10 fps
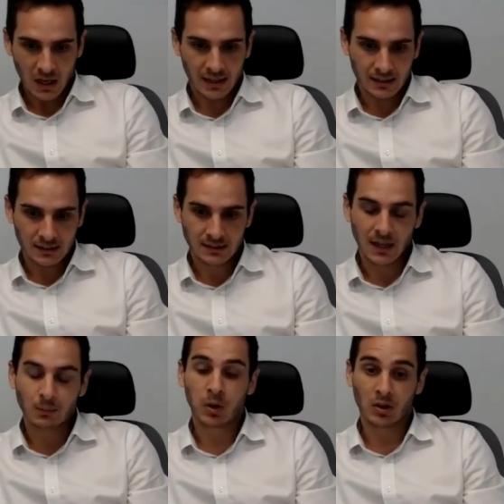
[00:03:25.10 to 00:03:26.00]
I guess,
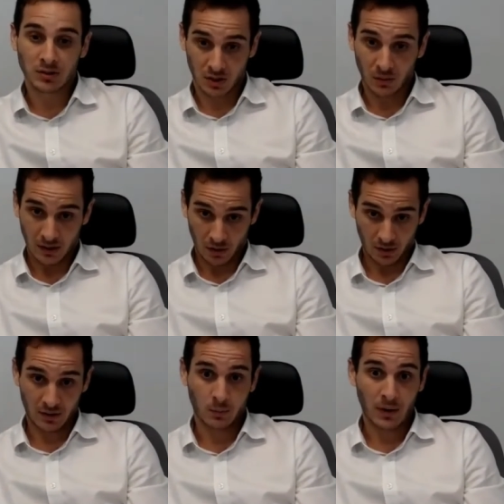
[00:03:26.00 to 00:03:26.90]
subplots going
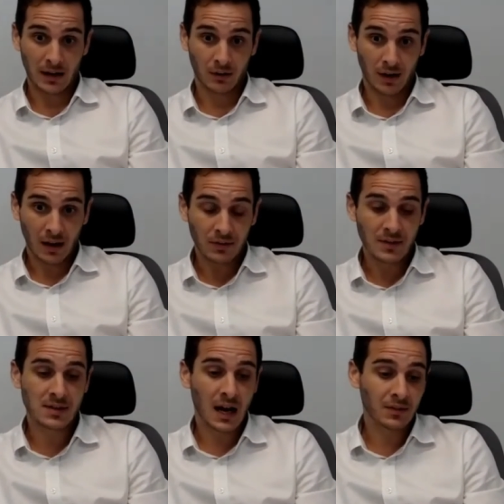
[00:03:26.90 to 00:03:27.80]
on in the background.
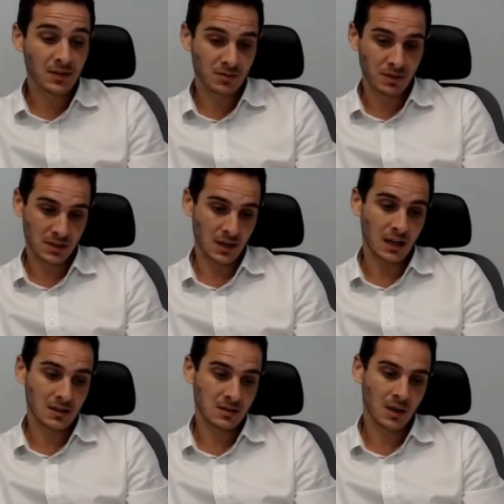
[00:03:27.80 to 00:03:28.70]
This recent
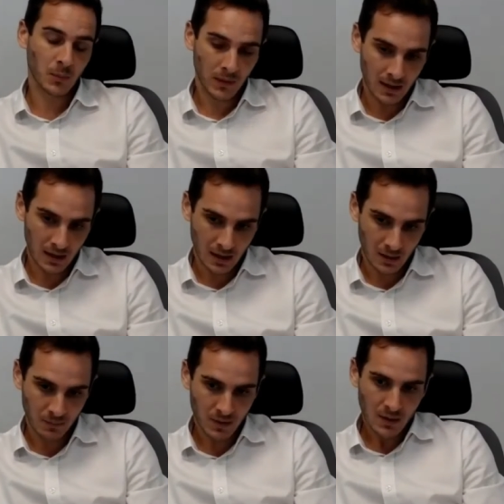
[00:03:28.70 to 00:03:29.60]
RCEP
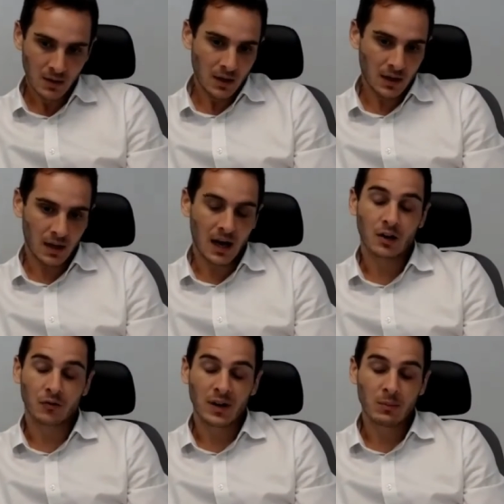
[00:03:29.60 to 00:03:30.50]

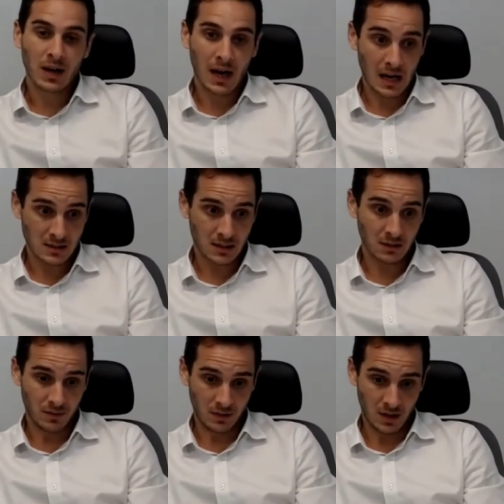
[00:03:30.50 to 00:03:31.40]
agreement has
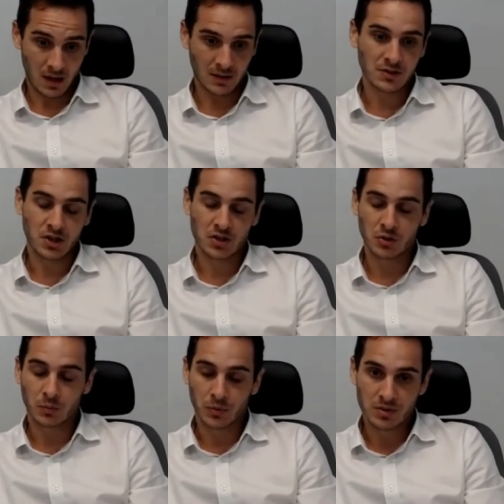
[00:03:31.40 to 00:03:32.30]
given an
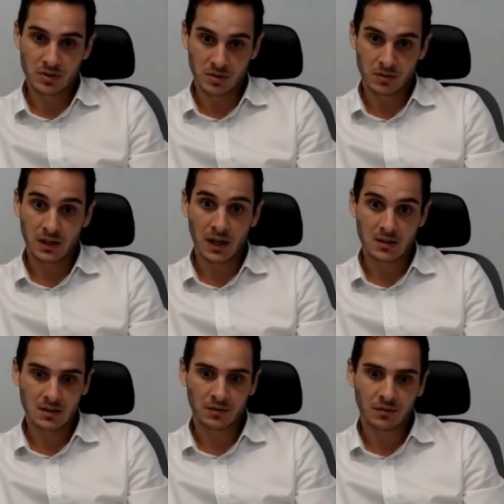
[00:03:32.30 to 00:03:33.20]
additional boost to the
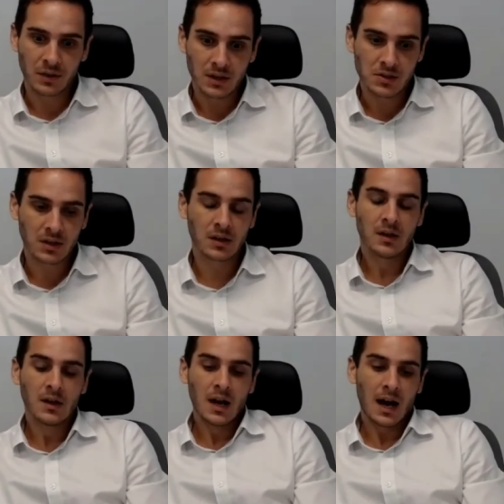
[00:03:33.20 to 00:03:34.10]
ASEAN region.